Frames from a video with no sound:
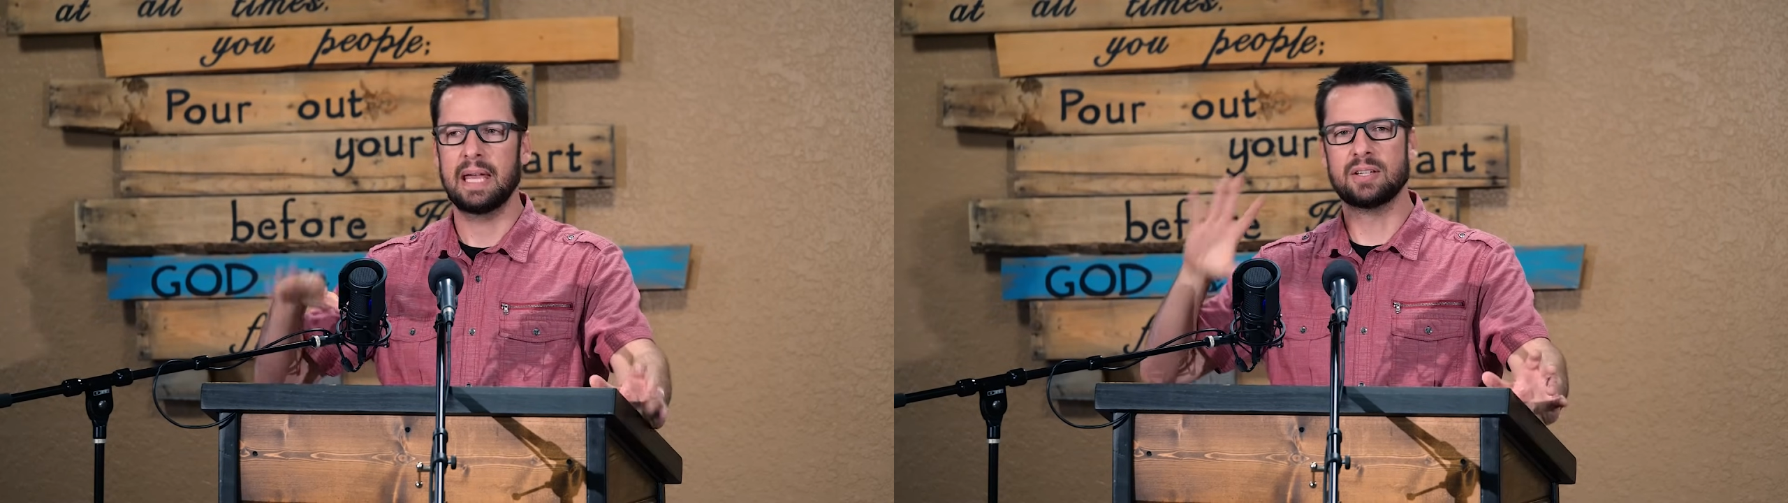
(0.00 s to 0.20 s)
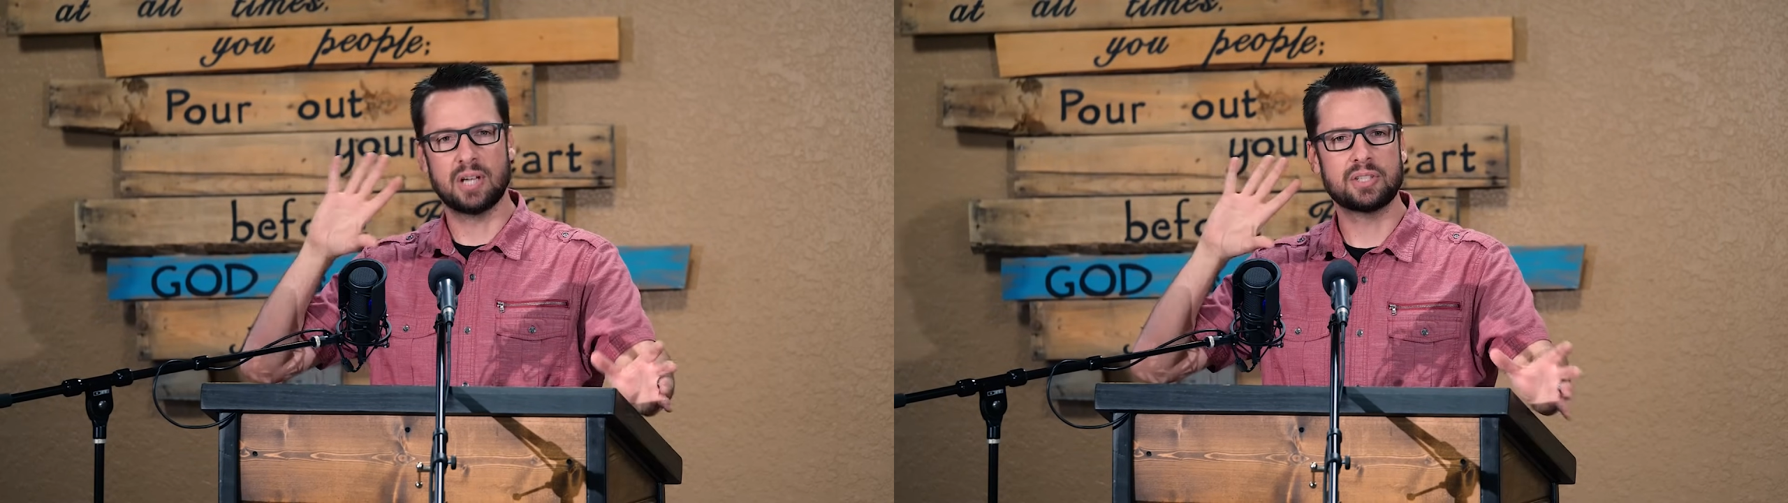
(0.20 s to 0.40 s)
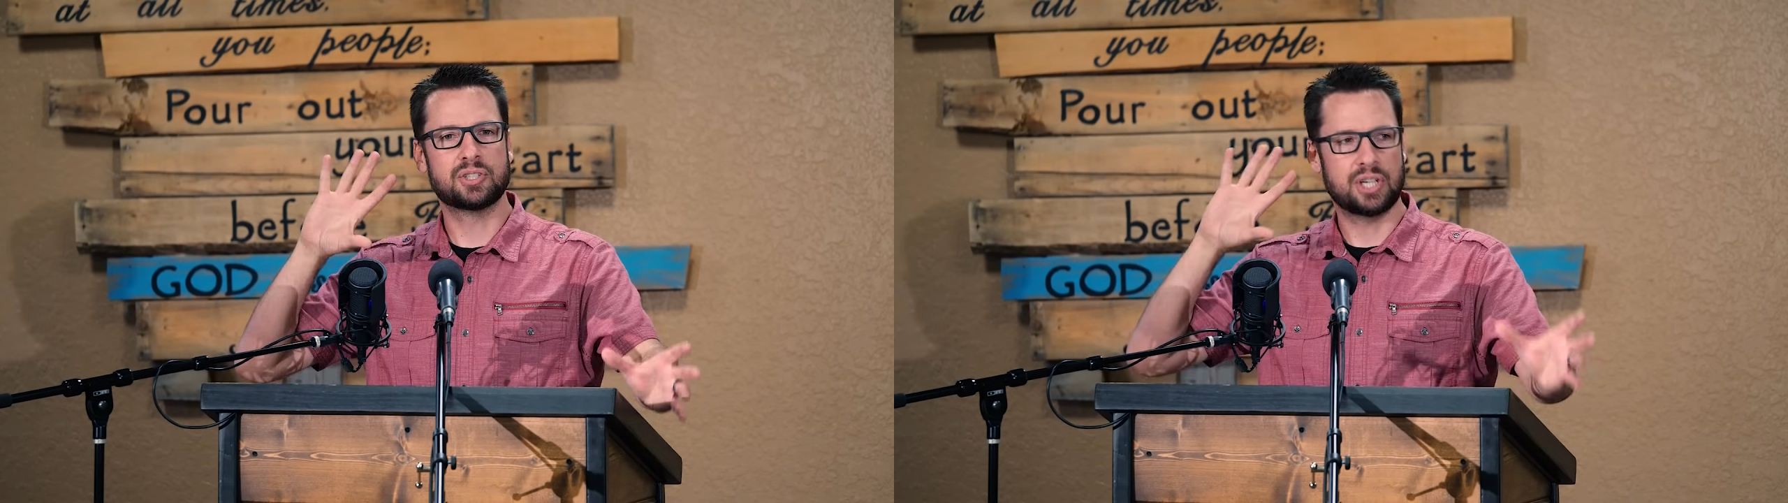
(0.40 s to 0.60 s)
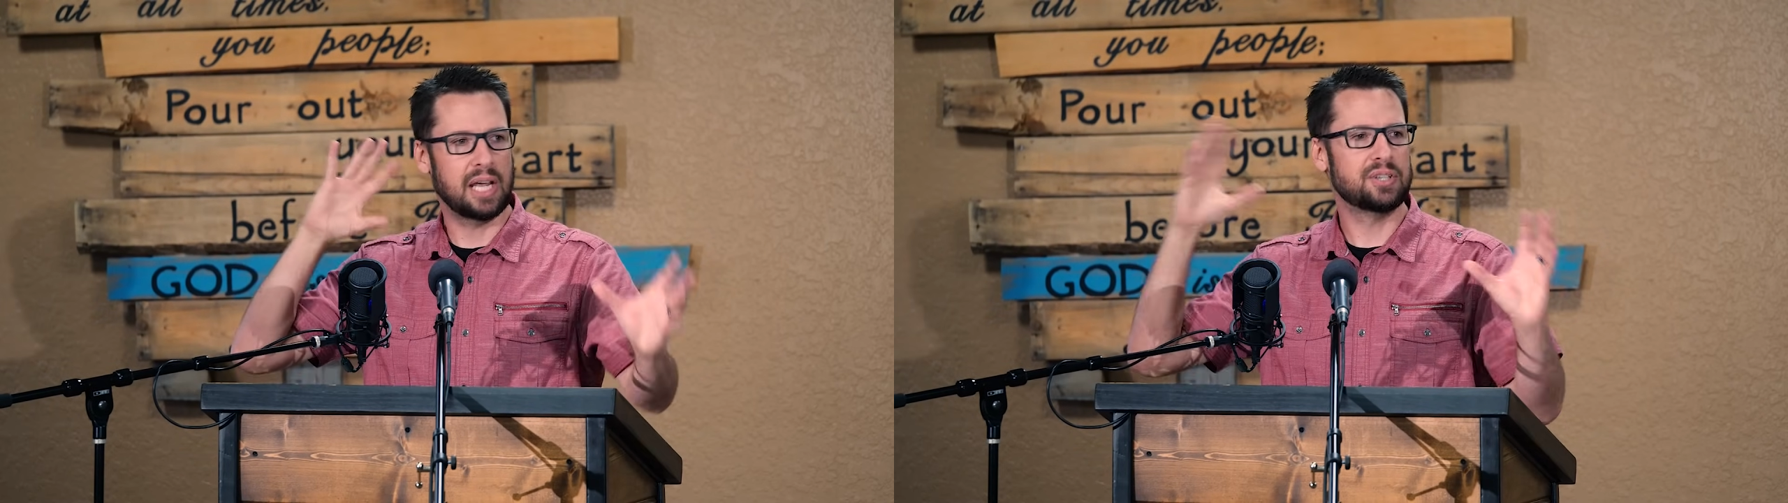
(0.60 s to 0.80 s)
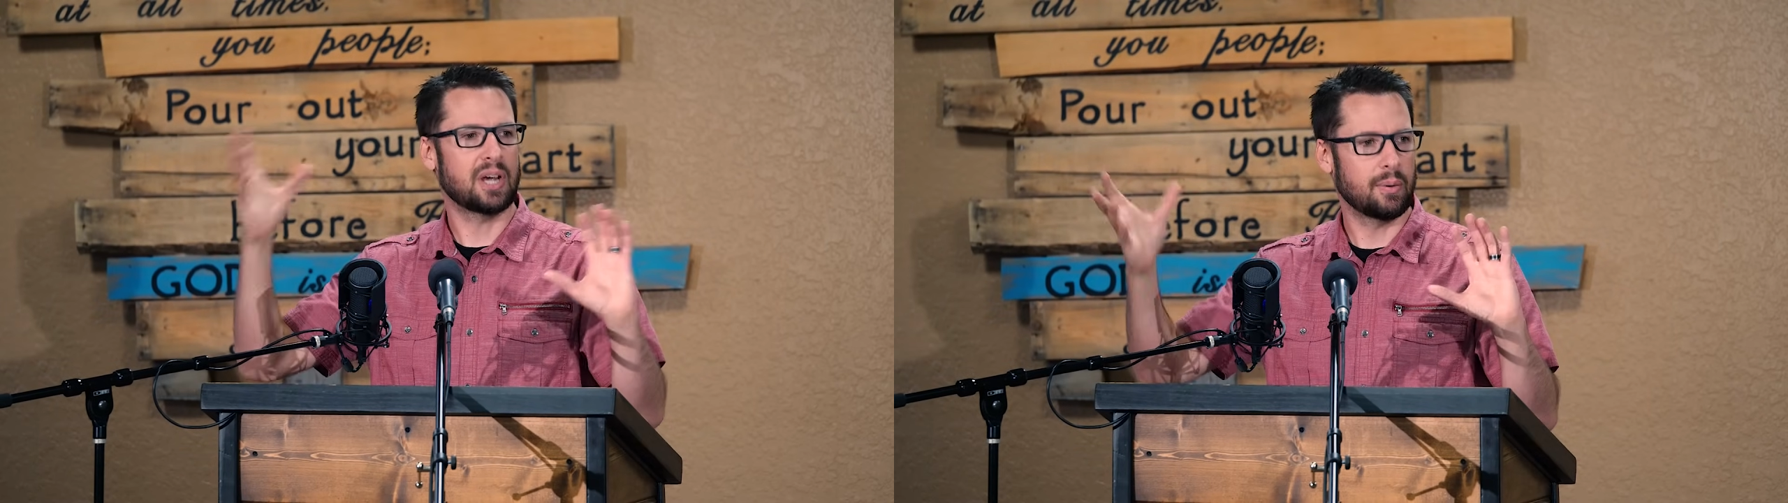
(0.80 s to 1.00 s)
it does
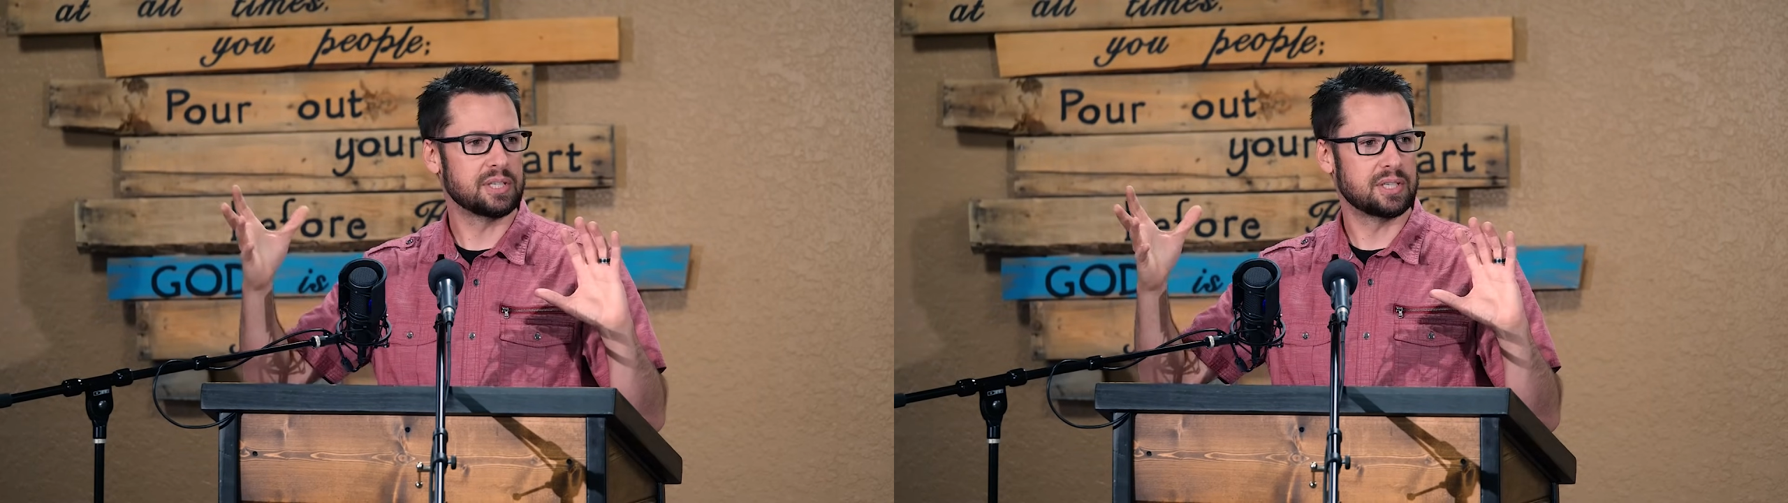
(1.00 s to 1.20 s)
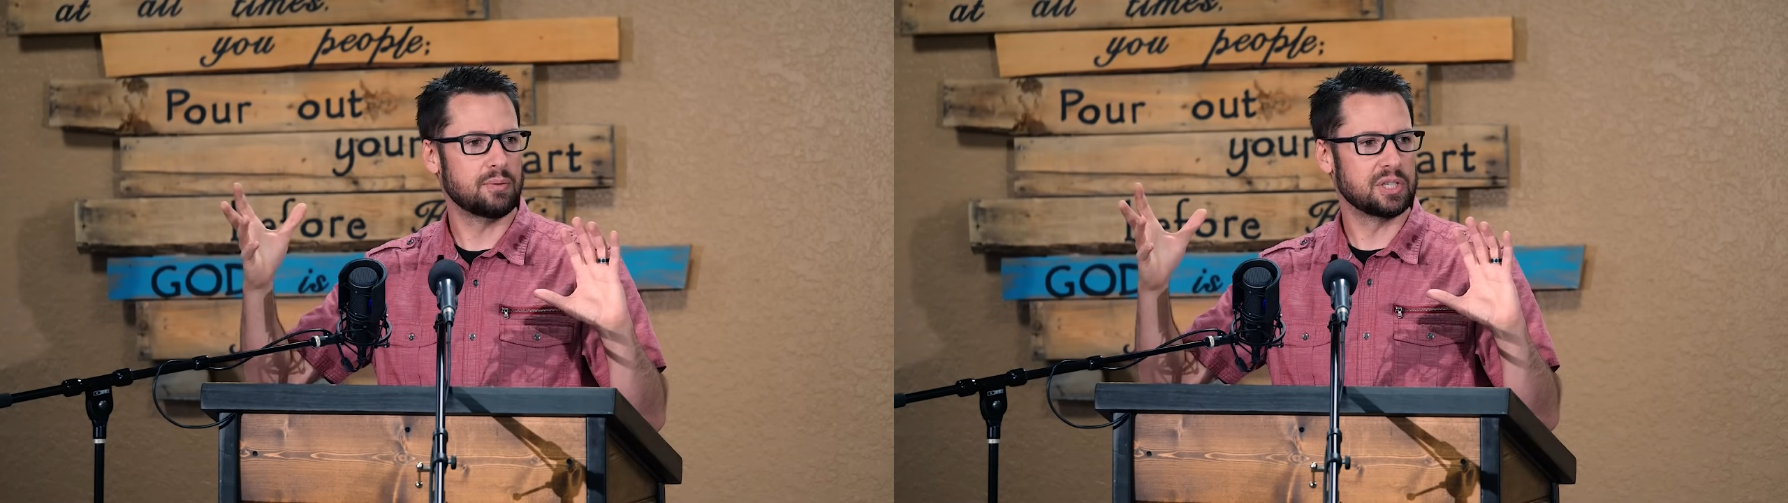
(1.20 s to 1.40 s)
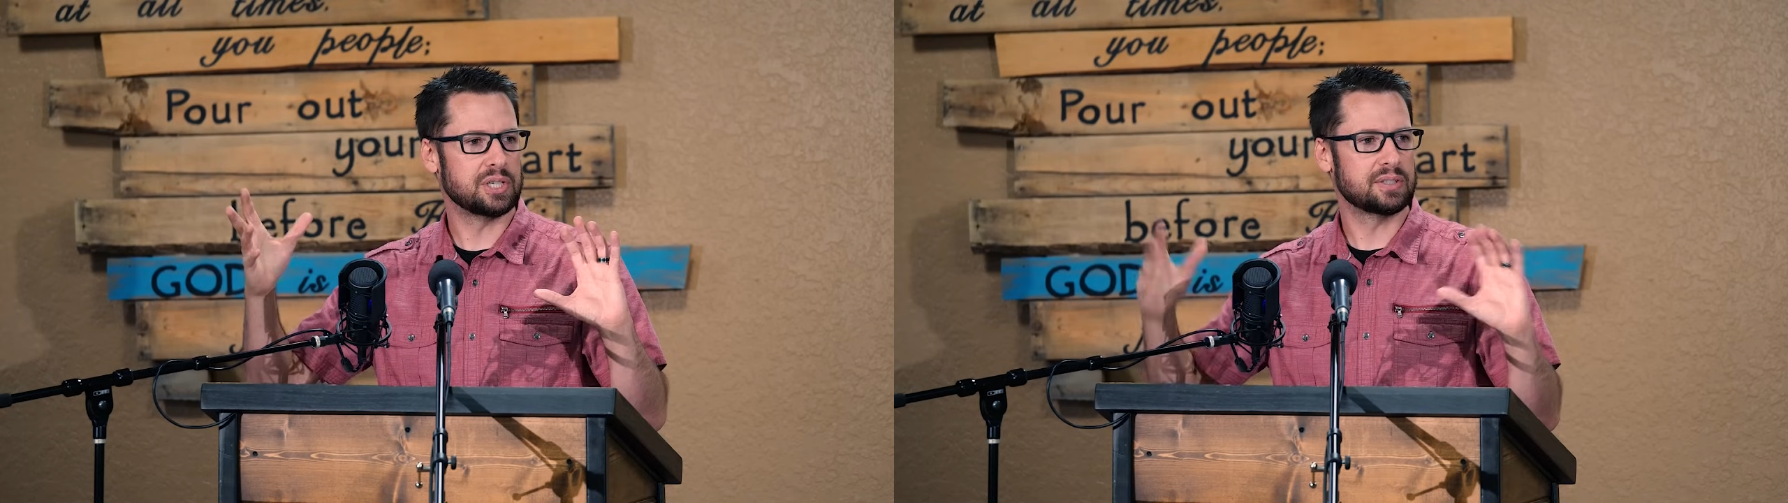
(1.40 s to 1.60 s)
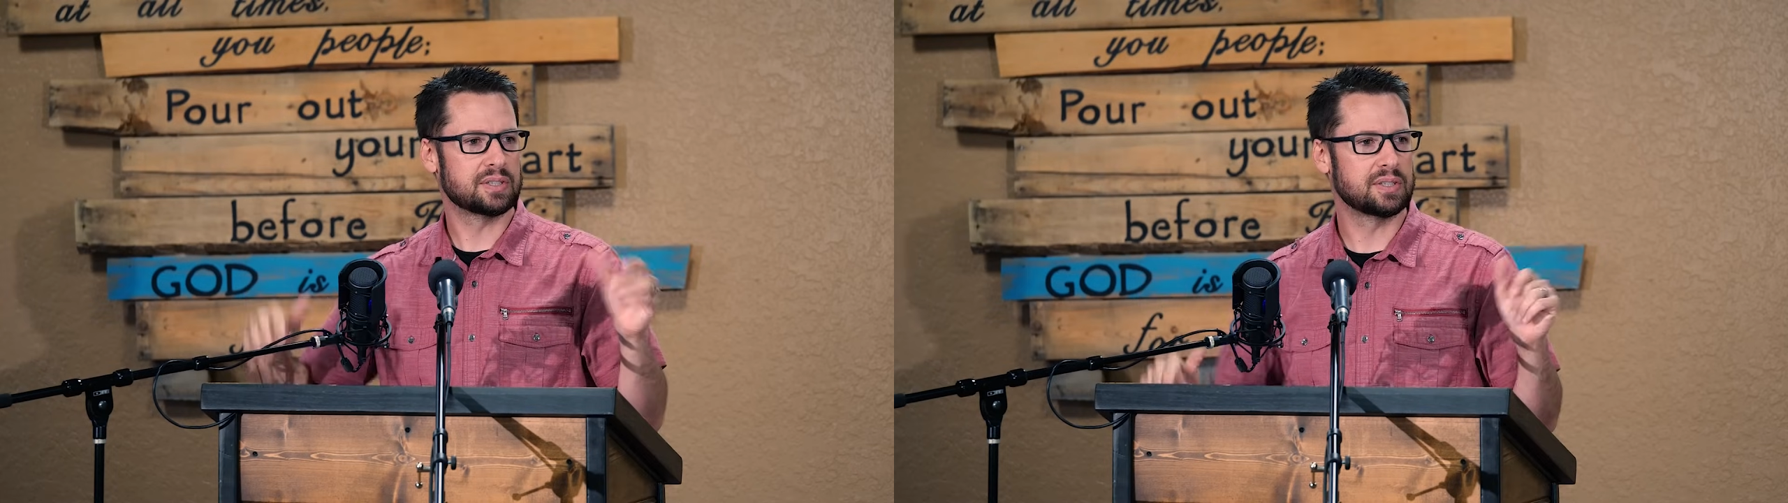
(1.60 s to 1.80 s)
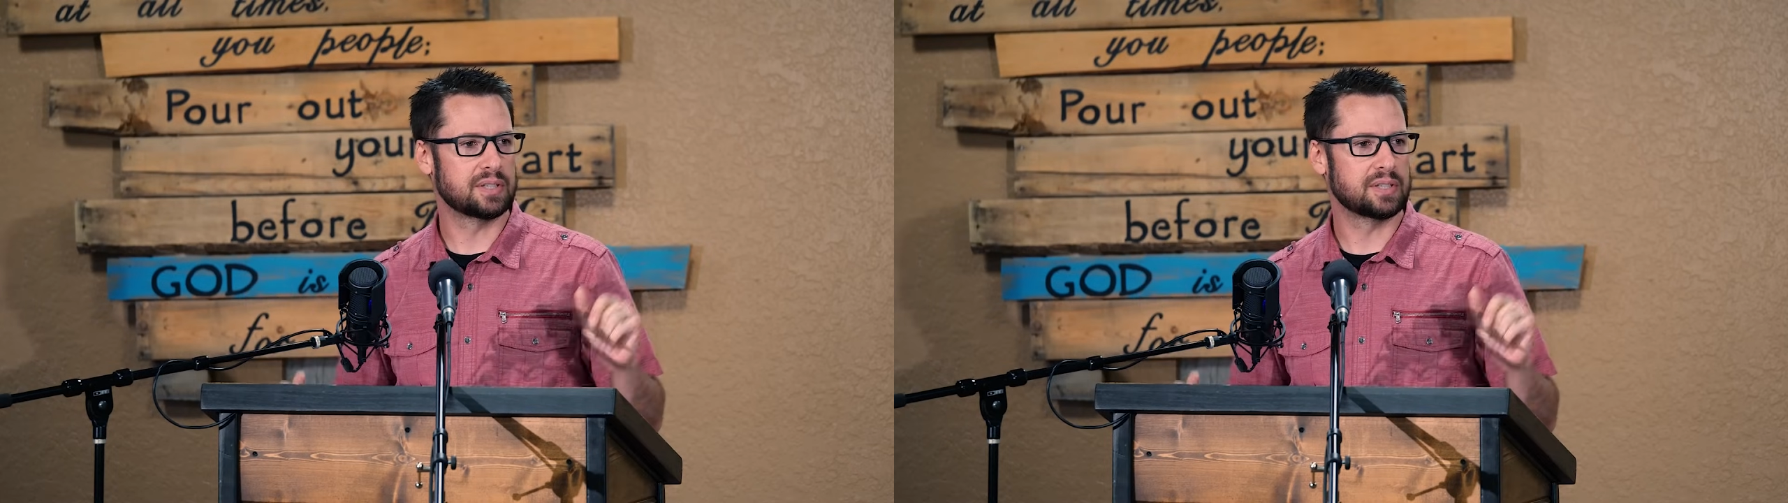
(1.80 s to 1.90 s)
change how we see what Jesus